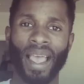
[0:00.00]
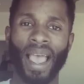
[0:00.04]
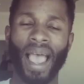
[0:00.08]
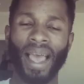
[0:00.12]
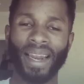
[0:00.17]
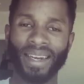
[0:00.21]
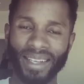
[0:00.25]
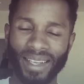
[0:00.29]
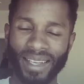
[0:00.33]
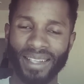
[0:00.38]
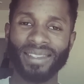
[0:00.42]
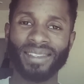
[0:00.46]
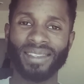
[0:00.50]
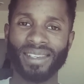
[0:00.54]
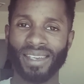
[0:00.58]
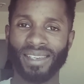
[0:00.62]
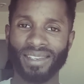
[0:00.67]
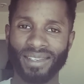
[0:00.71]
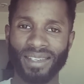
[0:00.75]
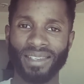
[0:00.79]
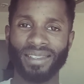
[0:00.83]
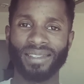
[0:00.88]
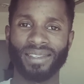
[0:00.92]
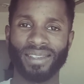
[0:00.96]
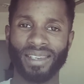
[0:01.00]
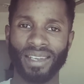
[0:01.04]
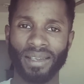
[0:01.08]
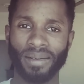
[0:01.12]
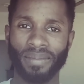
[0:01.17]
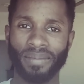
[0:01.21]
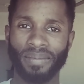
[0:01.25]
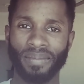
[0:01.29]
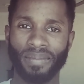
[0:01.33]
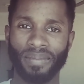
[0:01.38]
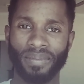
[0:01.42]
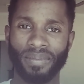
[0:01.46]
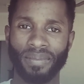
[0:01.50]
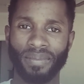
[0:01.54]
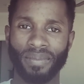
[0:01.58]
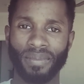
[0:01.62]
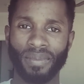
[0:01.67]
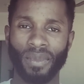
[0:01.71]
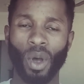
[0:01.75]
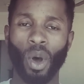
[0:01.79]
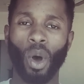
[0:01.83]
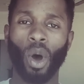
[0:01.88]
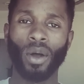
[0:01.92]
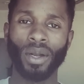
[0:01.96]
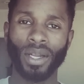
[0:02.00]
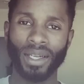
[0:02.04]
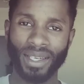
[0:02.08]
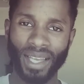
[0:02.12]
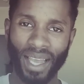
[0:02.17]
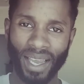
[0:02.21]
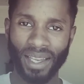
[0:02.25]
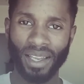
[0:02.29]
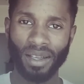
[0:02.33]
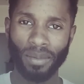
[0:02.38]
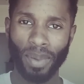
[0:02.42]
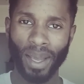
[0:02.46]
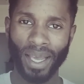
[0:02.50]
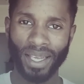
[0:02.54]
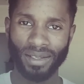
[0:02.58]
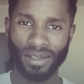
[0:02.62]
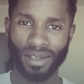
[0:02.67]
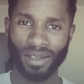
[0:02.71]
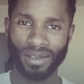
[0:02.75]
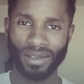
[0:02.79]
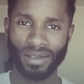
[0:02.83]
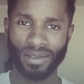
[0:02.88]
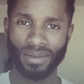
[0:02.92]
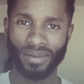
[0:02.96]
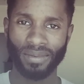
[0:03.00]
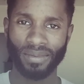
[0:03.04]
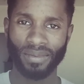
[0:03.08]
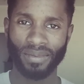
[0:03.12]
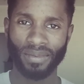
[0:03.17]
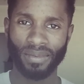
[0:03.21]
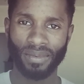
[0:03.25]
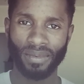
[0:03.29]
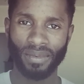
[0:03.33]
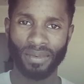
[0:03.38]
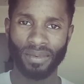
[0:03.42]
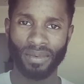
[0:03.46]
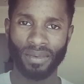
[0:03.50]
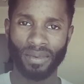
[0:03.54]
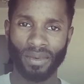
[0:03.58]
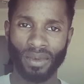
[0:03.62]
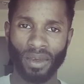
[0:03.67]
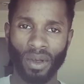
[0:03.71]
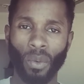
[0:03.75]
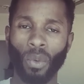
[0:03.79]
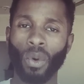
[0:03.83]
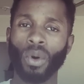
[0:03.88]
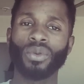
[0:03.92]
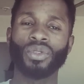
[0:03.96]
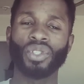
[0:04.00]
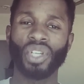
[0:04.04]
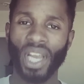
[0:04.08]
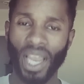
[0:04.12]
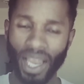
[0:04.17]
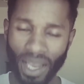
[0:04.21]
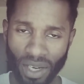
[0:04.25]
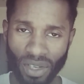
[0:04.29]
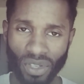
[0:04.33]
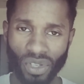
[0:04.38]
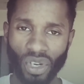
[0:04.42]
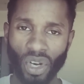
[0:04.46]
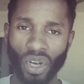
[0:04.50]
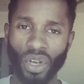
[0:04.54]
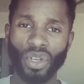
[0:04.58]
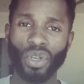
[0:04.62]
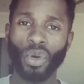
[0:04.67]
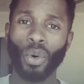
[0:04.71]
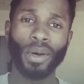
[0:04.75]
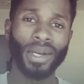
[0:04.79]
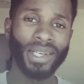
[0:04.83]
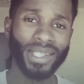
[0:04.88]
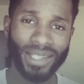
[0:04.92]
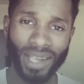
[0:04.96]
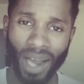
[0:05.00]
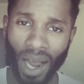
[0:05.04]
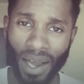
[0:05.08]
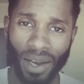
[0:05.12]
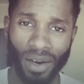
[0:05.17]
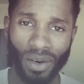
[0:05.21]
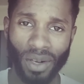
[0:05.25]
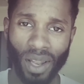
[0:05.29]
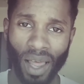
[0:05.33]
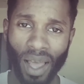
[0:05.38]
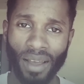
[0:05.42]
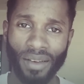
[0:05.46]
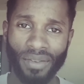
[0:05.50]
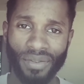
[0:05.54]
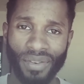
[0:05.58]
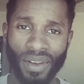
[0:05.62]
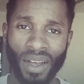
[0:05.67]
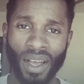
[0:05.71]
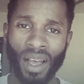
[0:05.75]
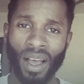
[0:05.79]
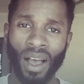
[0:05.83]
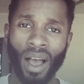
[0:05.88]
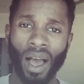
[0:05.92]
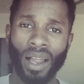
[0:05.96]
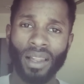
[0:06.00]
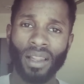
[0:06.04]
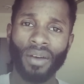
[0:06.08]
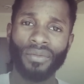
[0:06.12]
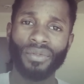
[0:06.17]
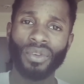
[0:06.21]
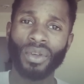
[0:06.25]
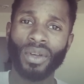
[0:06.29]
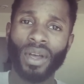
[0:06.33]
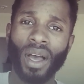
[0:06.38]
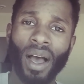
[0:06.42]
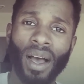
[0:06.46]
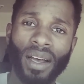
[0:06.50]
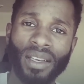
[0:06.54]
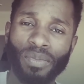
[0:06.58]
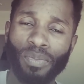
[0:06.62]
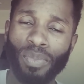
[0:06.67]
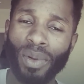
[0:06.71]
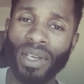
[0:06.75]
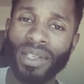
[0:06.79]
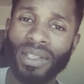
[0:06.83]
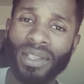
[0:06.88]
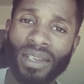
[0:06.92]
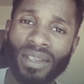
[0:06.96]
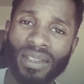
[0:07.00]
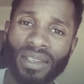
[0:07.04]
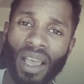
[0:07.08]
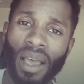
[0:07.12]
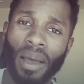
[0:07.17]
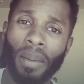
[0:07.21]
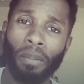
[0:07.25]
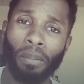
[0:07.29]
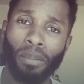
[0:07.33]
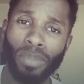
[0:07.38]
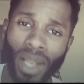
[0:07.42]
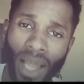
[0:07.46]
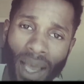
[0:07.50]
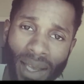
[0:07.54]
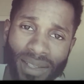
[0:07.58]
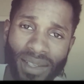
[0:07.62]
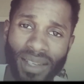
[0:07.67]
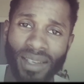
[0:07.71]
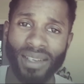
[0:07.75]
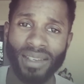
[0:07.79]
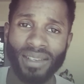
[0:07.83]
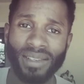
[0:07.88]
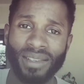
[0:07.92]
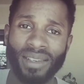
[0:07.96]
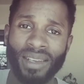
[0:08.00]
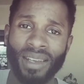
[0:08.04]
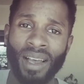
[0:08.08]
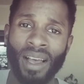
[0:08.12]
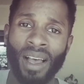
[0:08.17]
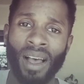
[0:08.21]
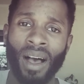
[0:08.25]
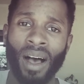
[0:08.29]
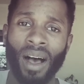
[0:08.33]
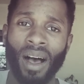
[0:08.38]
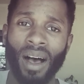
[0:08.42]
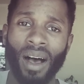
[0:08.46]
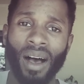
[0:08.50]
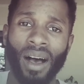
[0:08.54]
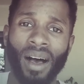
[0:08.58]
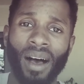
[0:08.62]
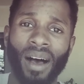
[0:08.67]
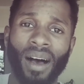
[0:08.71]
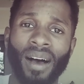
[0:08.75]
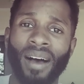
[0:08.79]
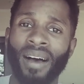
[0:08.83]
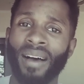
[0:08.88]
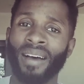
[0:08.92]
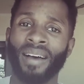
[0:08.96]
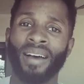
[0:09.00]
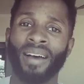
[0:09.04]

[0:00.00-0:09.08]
and consistency on a daily basis will change your entire life. I love you guys. Blessings and blessings. Uh,